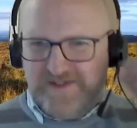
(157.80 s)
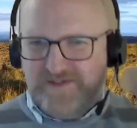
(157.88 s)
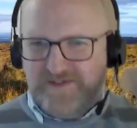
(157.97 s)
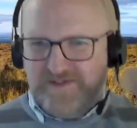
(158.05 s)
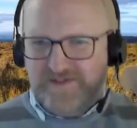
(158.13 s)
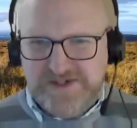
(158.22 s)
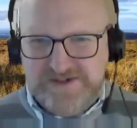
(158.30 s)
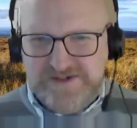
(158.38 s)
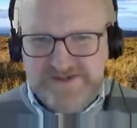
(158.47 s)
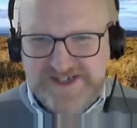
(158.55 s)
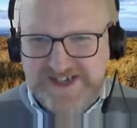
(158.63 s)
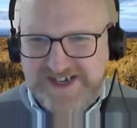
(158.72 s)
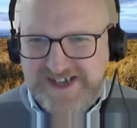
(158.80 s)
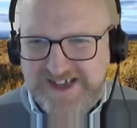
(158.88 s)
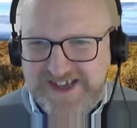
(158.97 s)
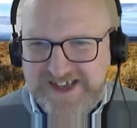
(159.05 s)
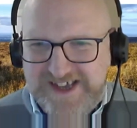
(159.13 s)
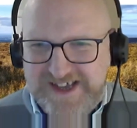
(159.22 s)
very much, Christina.
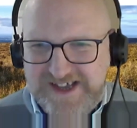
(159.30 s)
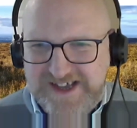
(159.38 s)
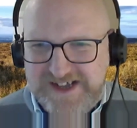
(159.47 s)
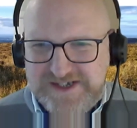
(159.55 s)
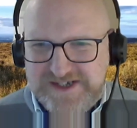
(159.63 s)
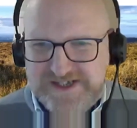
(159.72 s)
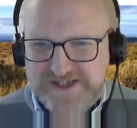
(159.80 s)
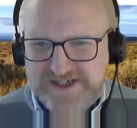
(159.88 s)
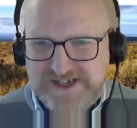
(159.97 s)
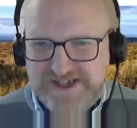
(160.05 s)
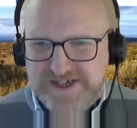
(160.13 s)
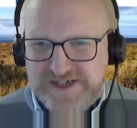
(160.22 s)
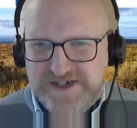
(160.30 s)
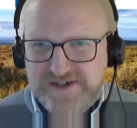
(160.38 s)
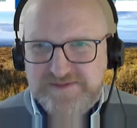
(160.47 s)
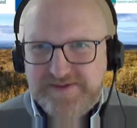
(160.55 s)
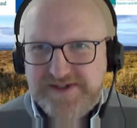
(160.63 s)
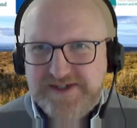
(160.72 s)
I'll just share
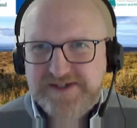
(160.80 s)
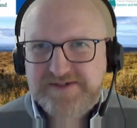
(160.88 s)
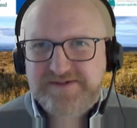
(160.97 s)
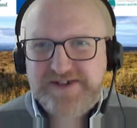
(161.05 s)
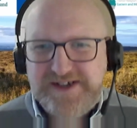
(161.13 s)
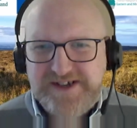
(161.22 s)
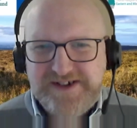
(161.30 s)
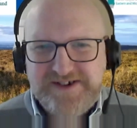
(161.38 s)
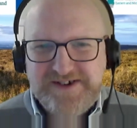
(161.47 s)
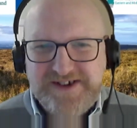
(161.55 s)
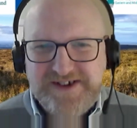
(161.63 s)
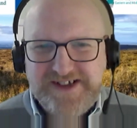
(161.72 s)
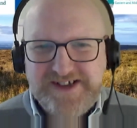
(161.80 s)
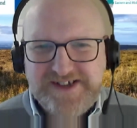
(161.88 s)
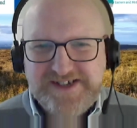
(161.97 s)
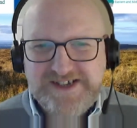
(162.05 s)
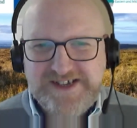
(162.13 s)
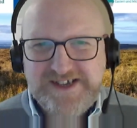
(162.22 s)
my screen here and
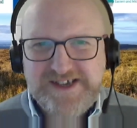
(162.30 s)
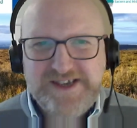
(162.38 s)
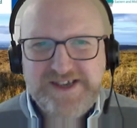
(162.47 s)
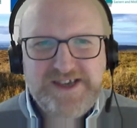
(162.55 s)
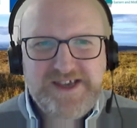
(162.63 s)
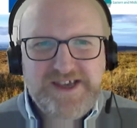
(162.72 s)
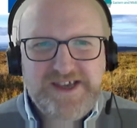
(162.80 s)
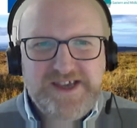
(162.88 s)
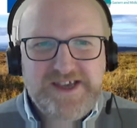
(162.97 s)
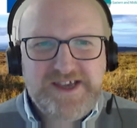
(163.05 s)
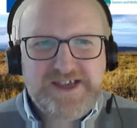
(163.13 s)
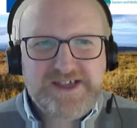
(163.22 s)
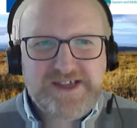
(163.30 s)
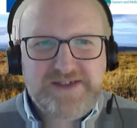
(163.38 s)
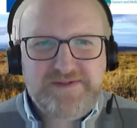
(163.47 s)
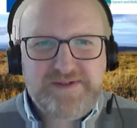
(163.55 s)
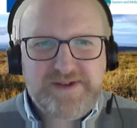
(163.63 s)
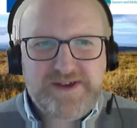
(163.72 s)

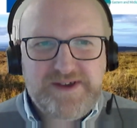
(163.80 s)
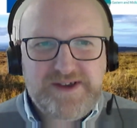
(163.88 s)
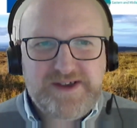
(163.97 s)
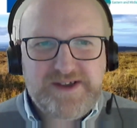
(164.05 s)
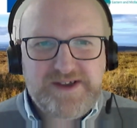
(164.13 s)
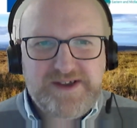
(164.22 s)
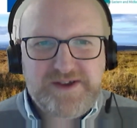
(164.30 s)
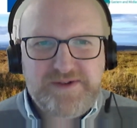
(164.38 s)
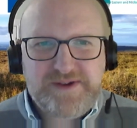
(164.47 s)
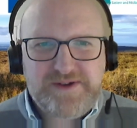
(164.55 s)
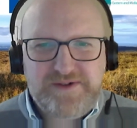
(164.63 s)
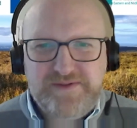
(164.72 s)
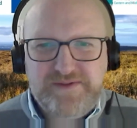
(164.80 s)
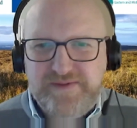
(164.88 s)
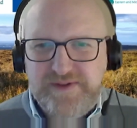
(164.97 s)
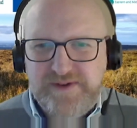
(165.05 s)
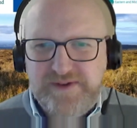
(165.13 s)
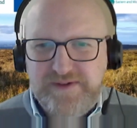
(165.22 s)
give you a quick
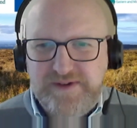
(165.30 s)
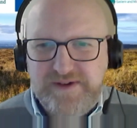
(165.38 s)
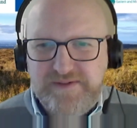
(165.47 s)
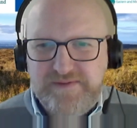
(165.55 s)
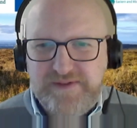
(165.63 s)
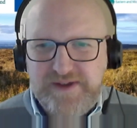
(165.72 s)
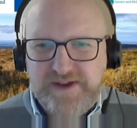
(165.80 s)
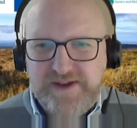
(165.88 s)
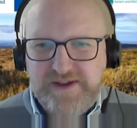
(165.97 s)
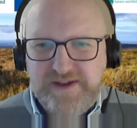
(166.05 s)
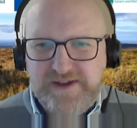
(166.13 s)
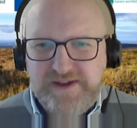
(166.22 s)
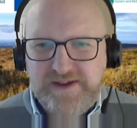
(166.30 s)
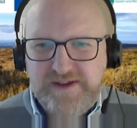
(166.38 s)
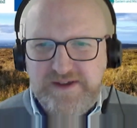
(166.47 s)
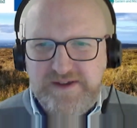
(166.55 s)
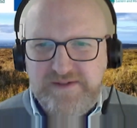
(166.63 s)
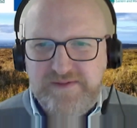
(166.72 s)
overview of
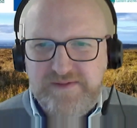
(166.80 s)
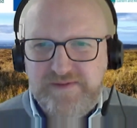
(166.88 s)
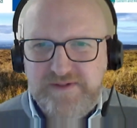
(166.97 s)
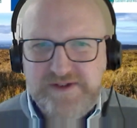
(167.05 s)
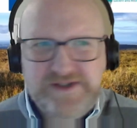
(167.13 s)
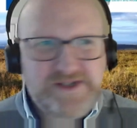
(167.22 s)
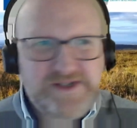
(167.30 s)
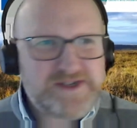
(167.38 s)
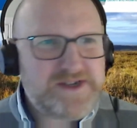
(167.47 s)
the fund.